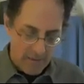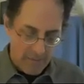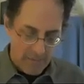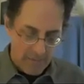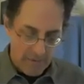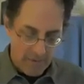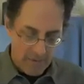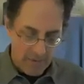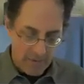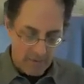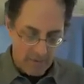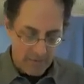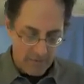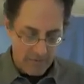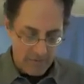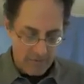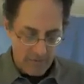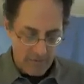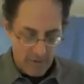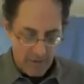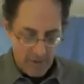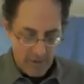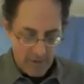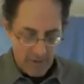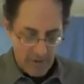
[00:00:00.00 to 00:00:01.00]

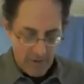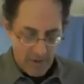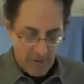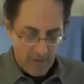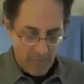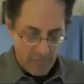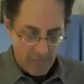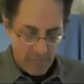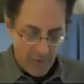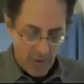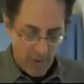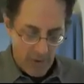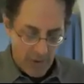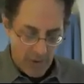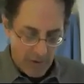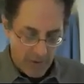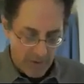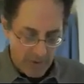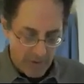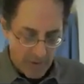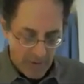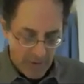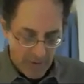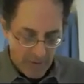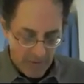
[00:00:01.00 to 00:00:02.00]
is a
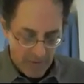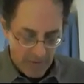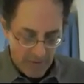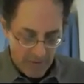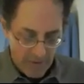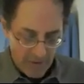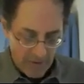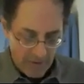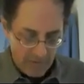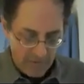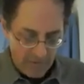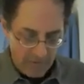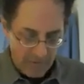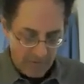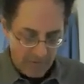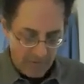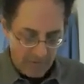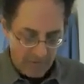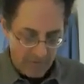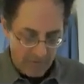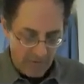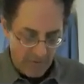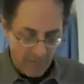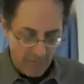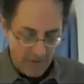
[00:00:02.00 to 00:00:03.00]
ball that has
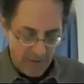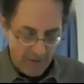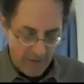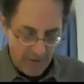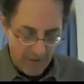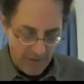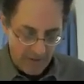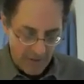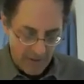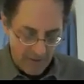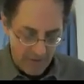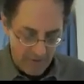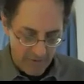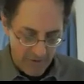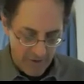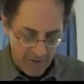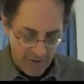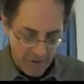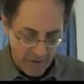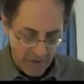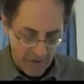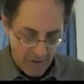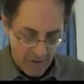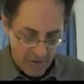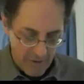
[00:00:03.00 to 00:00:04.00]
some kinetic
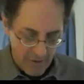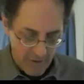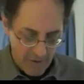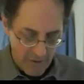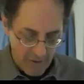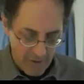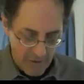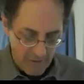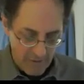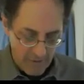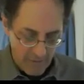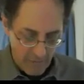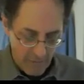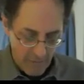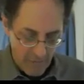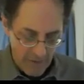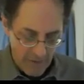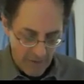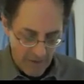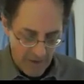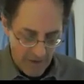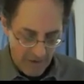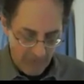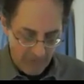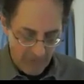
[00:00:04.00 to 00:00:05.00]
energy,
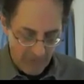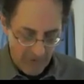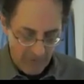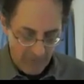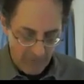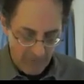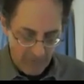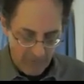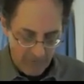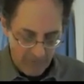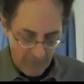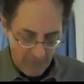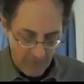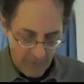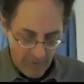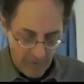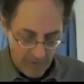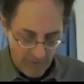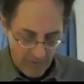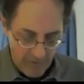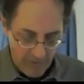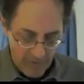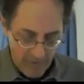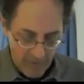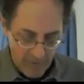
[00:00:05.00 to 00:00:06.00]
1/2 mv
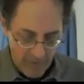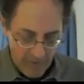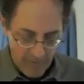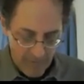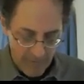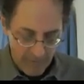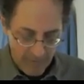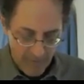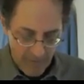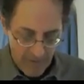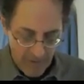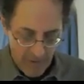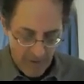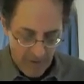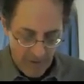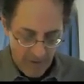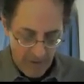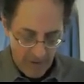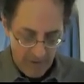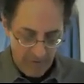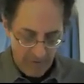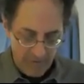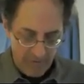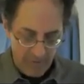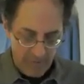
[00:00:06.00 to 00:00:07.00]
squared,
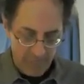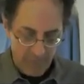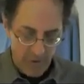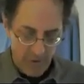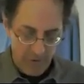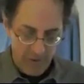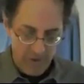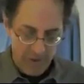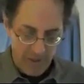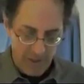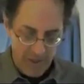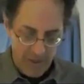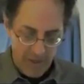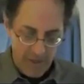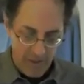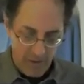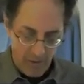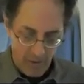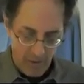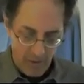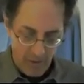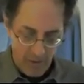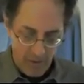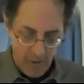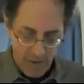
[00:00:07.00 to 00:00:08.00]
and it's approaching a
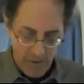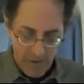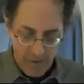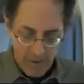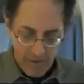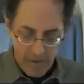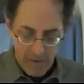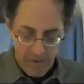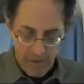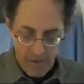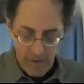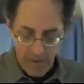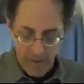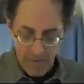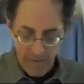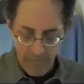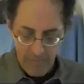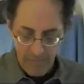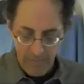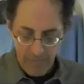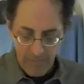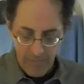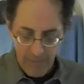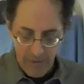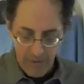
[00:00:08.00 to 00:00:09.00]
hill of